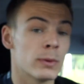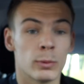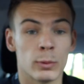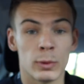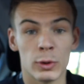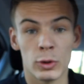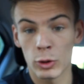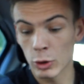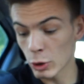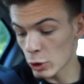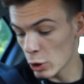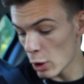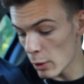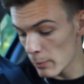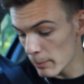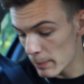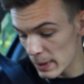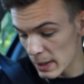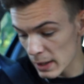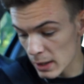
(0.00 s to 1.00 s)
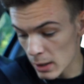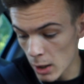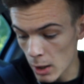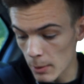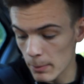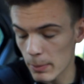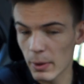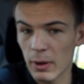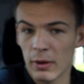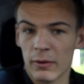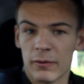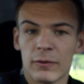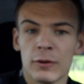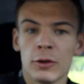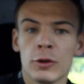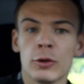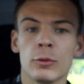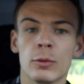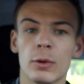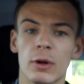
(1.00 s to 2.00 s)
We've got to go and pick up a
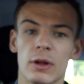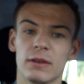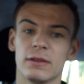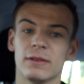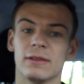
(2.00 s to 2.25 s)
few